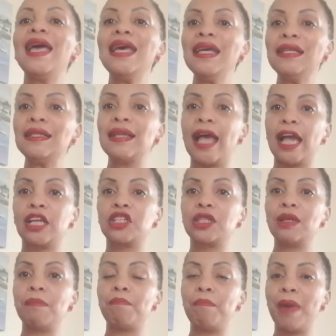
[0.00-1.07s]
is
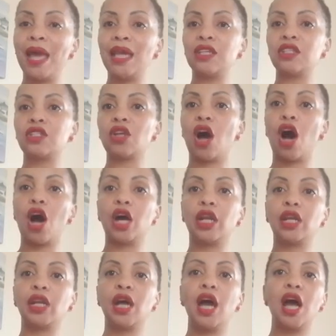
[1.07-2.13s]
actually based
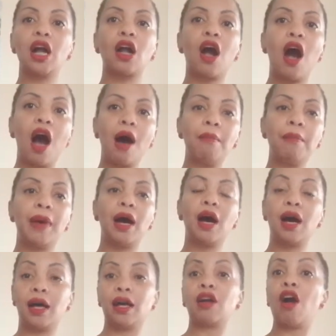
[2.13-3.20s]
on
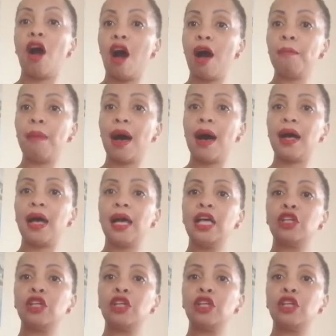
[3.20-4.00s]
karma.